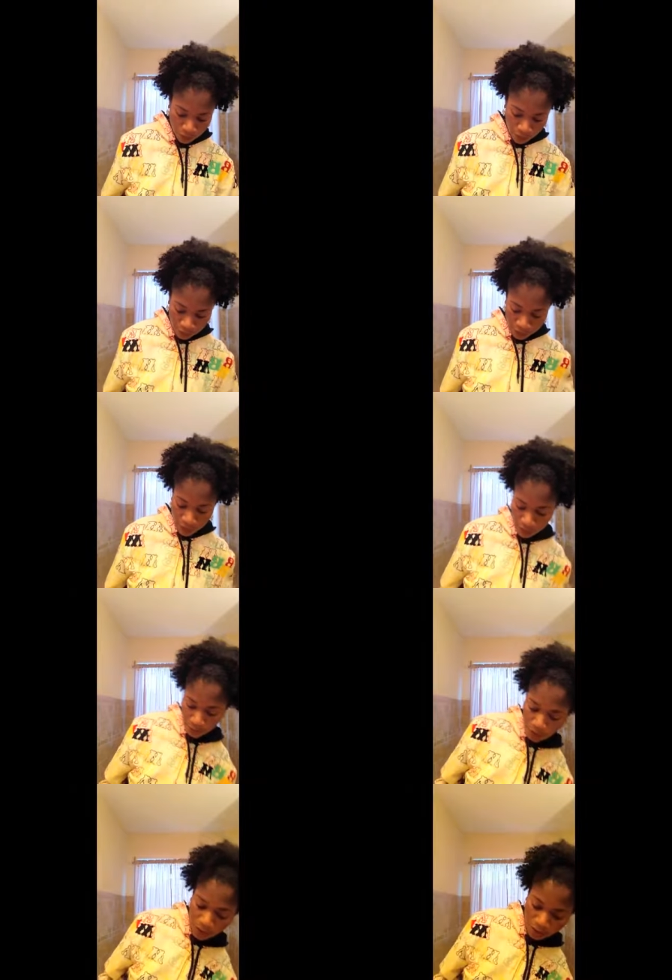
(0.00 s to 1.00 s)
And these are the
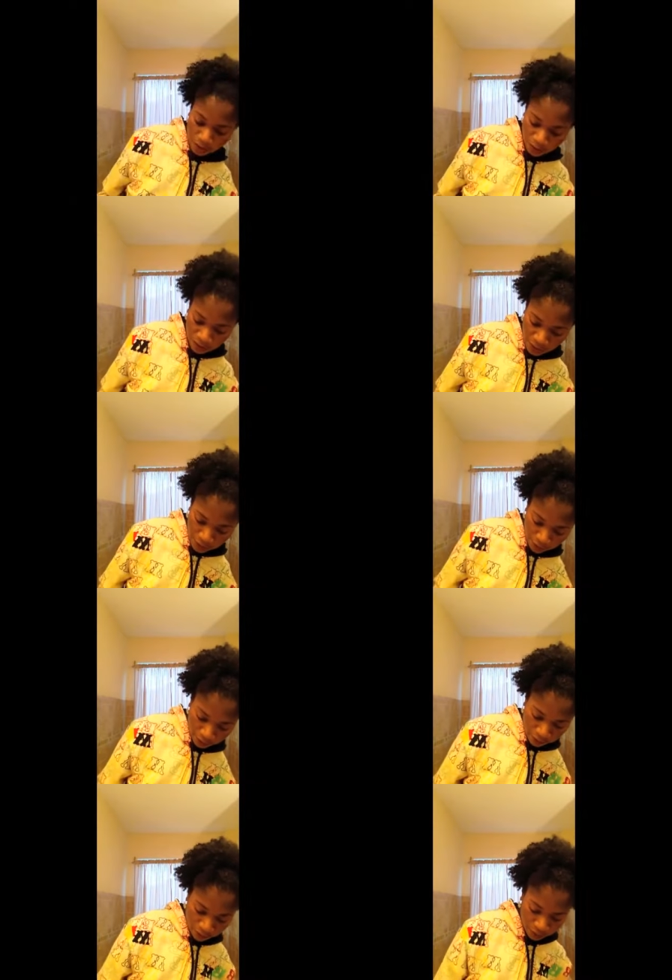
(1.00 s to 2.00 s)
products we got.
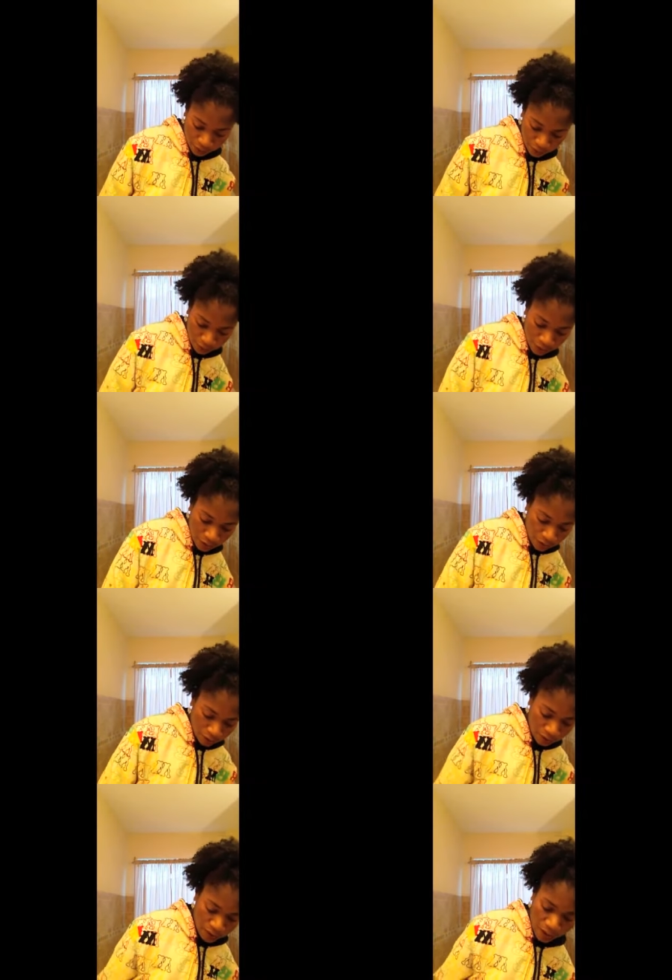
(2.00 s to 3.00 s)

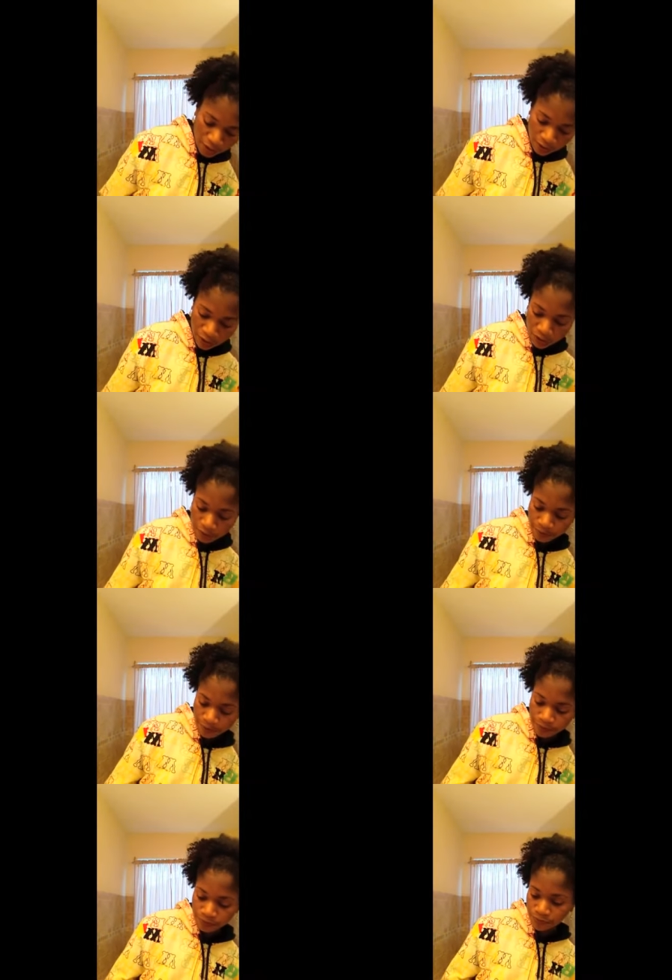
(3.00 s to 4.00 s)
We got
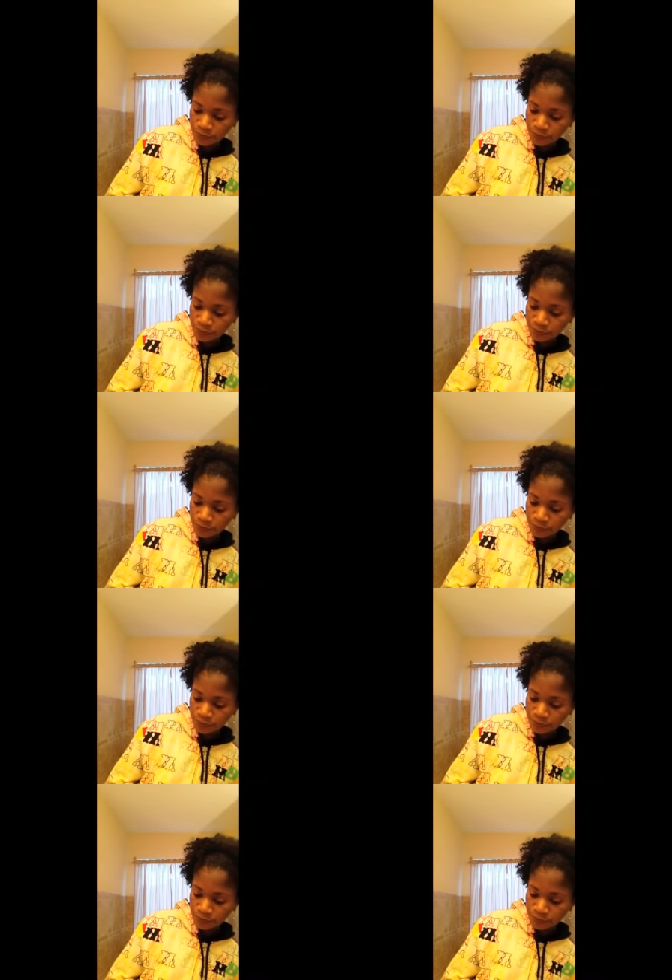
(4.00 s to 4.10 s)
um,